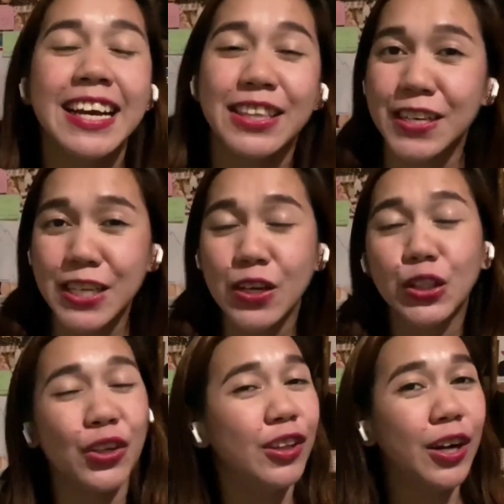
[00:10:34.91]
The results
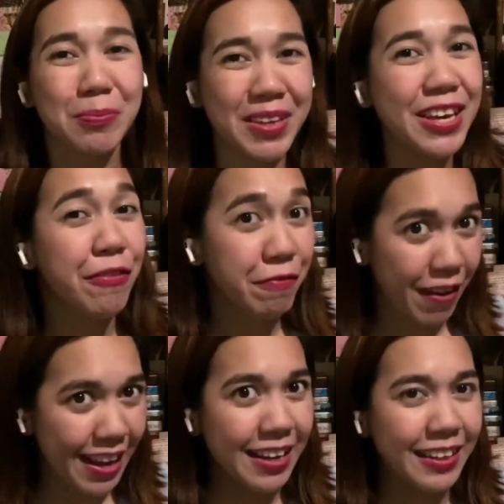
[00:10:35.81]
should not be
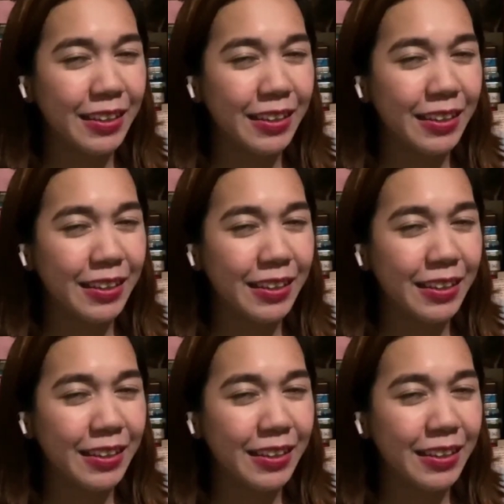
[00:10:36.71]
vague.